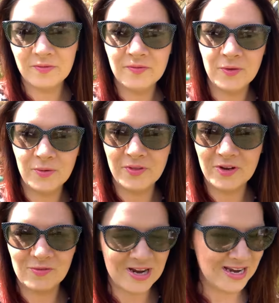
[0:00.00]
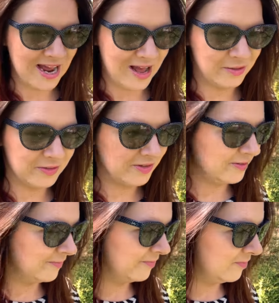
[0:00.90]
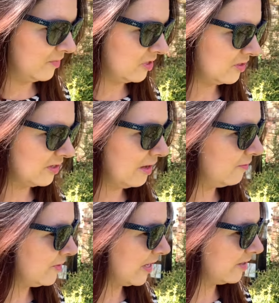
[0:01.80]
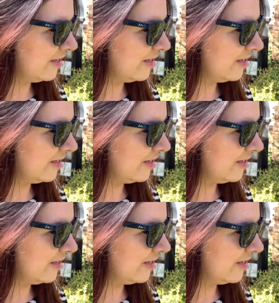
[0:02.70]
for the greenhouse, which looks lovely. Is that a good